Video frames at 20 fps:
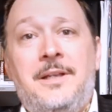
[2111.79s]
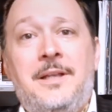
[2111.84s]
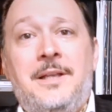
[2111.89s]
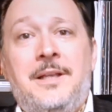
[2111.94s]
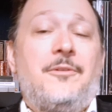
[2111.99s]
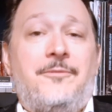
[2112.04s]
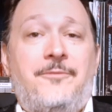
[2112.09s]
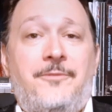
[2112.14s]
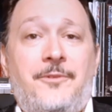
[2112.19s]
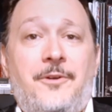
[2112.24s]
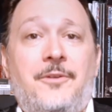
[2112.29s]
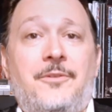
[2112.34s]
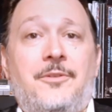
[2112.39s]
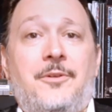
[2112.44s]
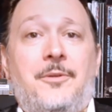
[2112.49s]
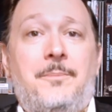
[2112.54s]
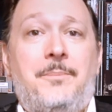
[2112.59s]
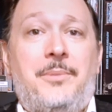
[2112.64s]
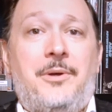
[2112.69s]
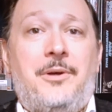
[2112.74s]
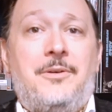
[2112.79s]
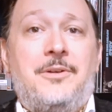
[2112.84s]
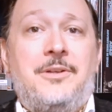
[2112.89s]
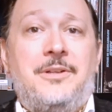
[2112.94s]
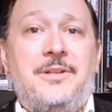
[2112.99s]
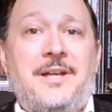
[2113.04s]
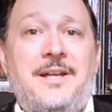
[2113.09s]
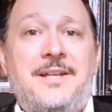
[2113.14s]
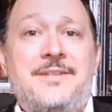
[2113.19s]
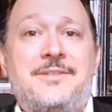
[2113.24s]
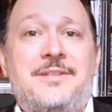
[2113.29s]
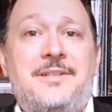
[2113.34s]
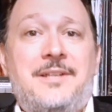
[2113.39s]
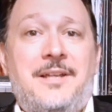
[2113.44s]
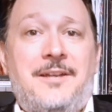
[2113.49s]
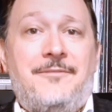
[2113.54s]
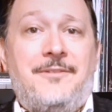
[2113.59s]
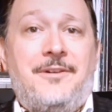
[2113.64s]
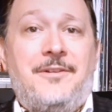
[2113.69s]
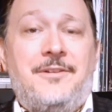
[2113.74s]
but you're further
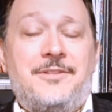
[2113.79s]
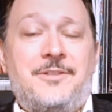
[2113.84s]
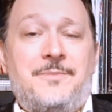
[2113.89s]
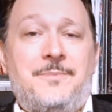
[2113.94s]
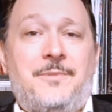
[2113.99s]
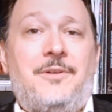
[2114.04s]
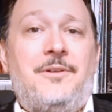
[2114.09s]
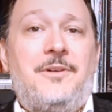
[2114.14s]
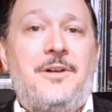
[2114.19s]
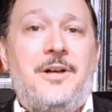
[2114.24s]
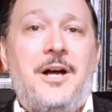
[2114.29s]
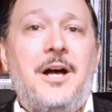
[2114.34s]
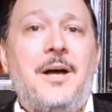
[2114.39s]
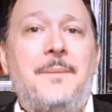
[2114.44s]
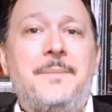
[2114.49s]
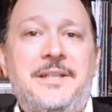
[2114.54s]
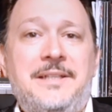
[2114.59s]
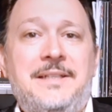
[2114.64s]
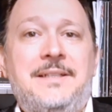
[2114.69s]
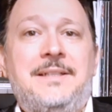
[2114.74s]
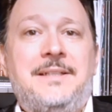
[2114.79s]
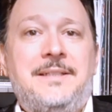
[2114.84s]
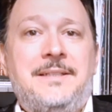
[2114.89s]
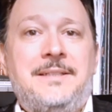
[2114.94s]
balkanizing a very small hobby.